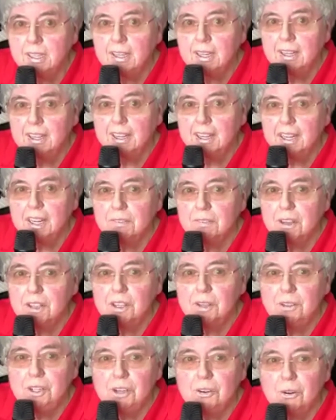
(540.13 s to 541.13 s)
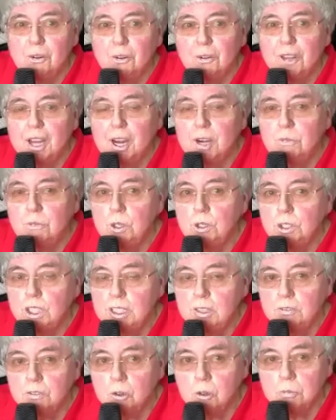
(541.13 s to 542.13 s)
And if I know you're all there rooting
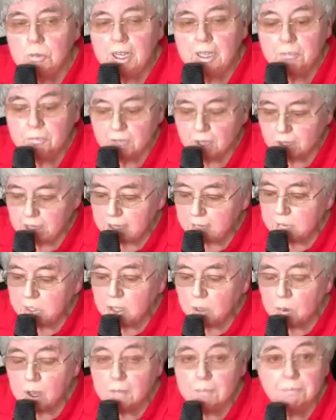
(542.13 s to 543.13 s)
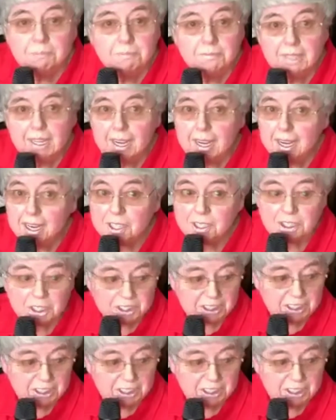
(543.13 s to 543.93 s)
for me, even though I'm here just in